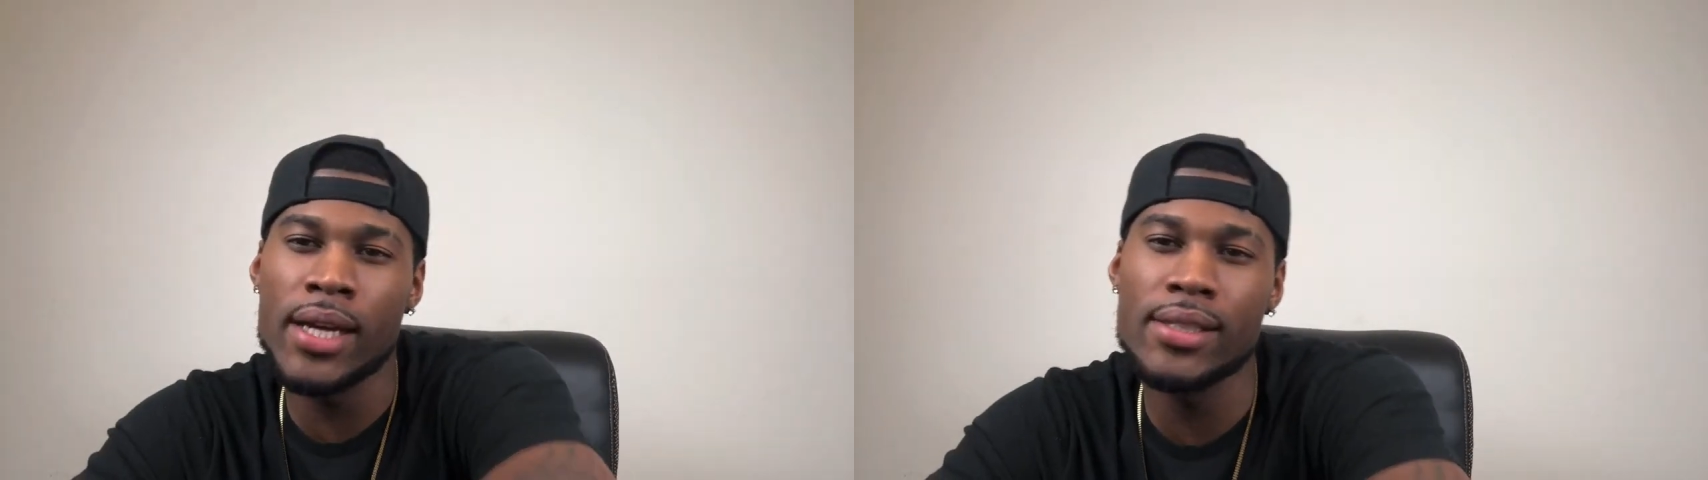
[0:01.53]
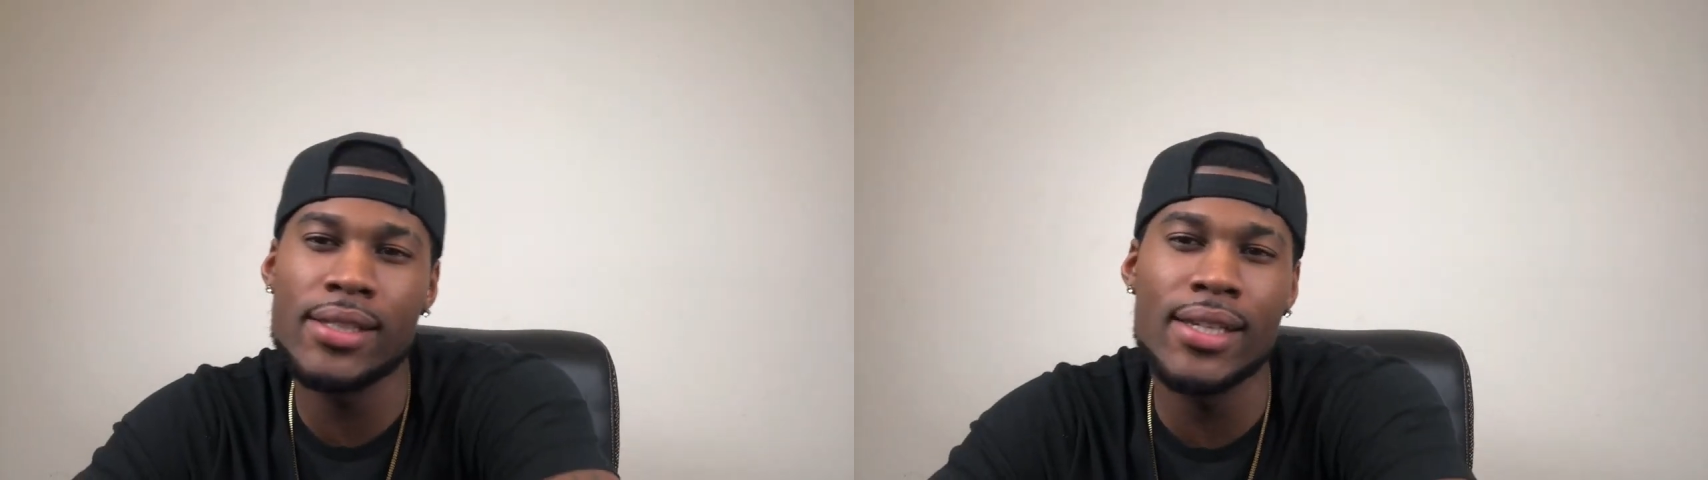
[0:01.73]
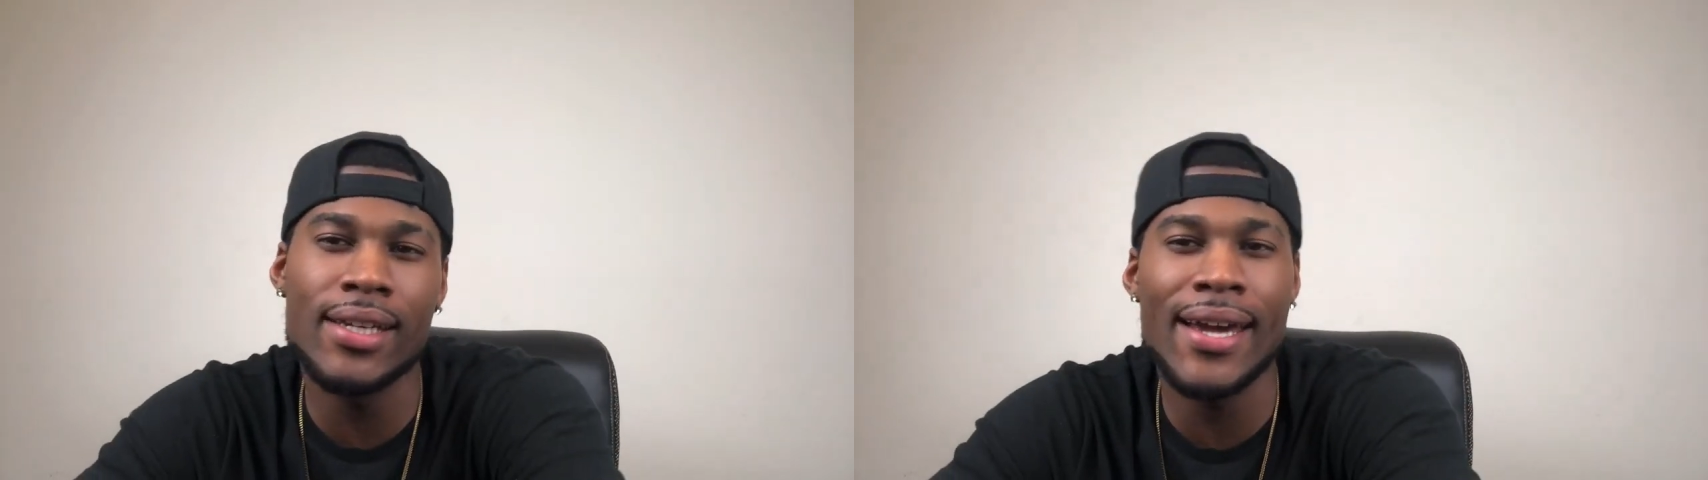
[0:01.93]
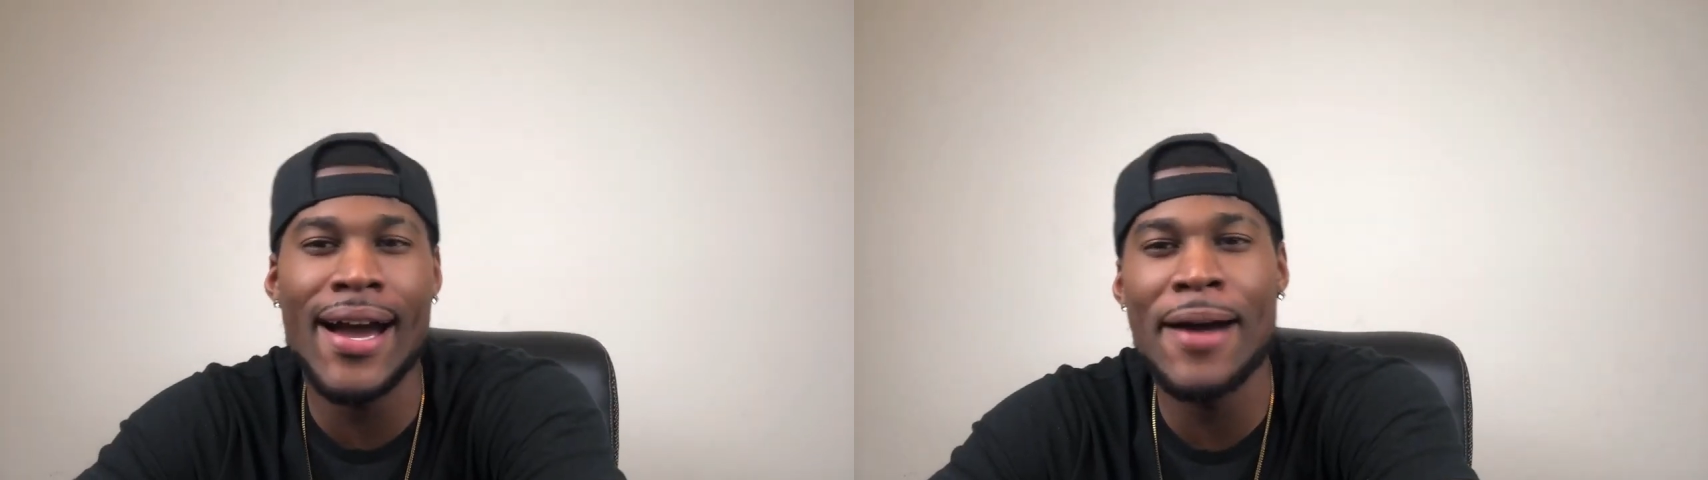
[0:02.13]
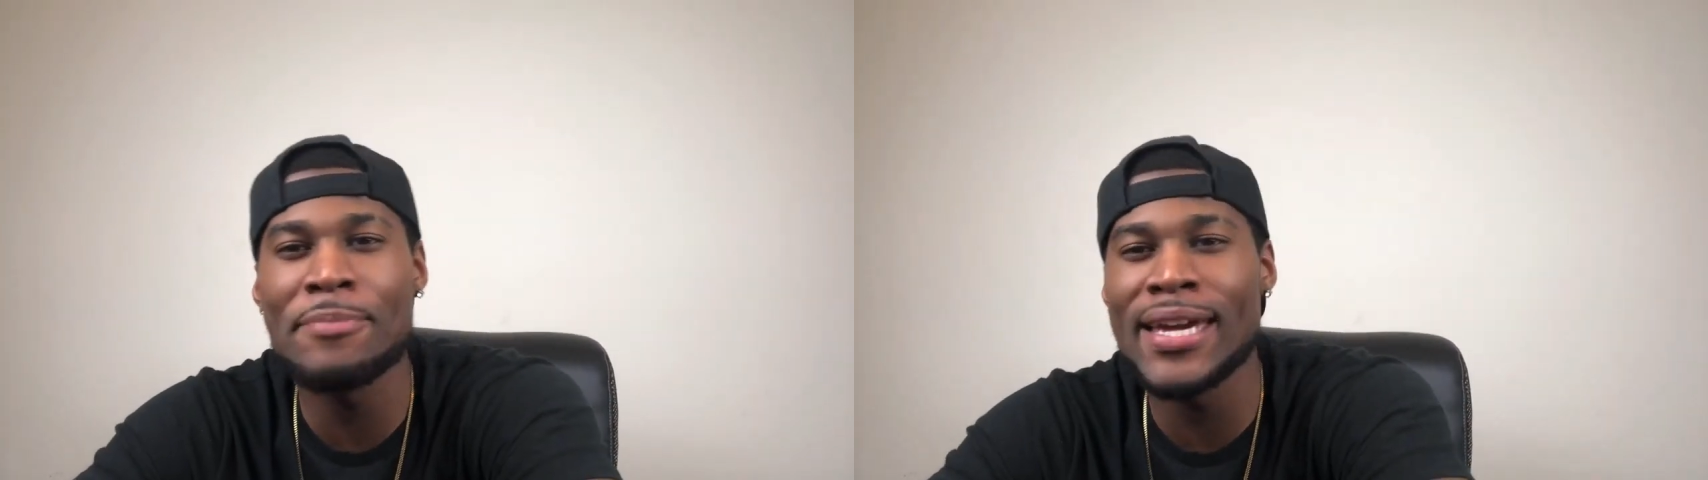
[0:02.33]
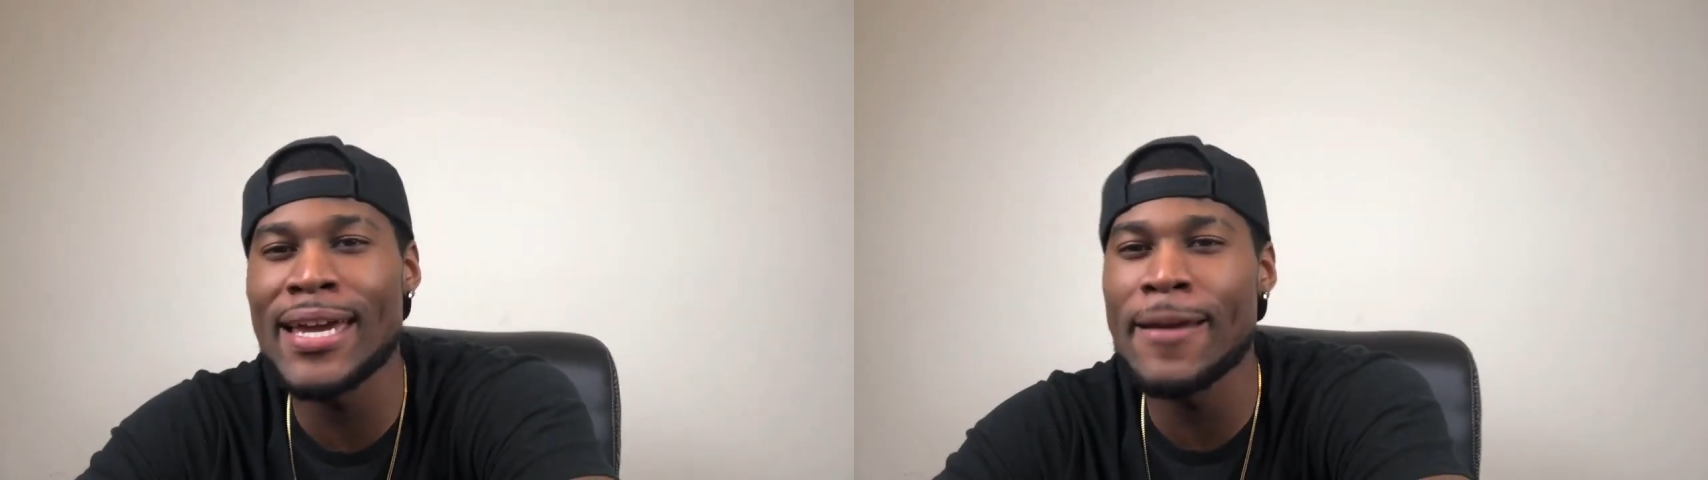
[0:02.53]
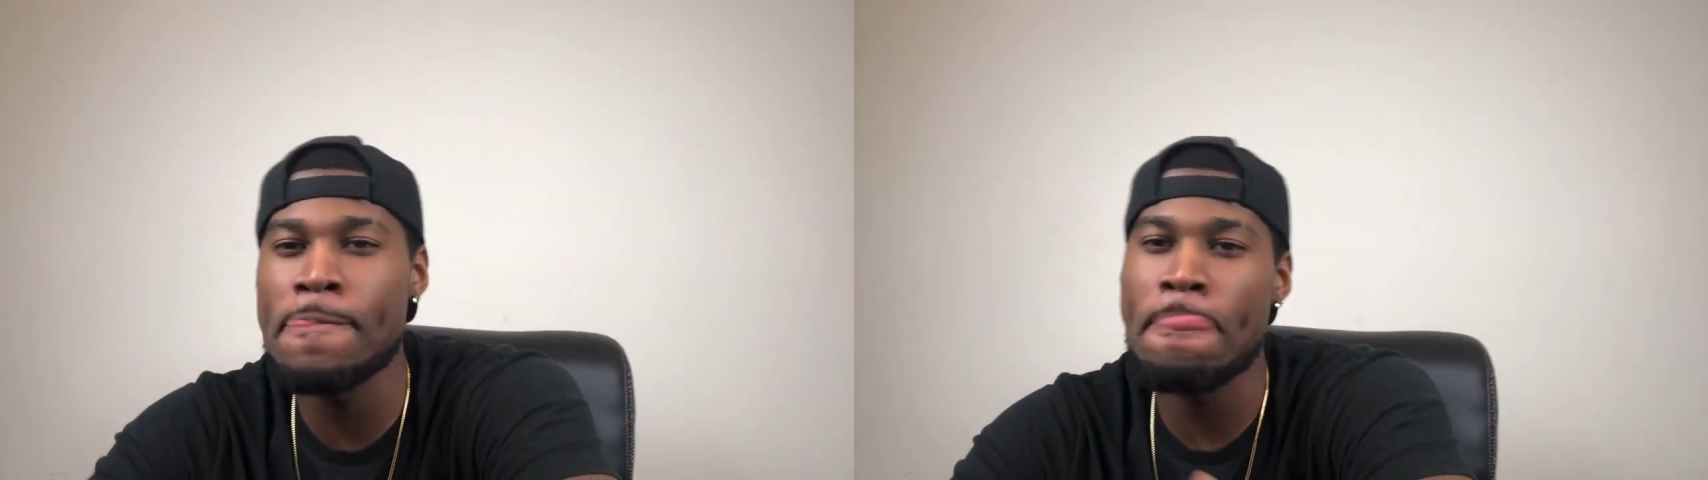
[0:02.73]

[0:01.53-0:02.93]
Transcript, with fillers: It's TDaGodd, man.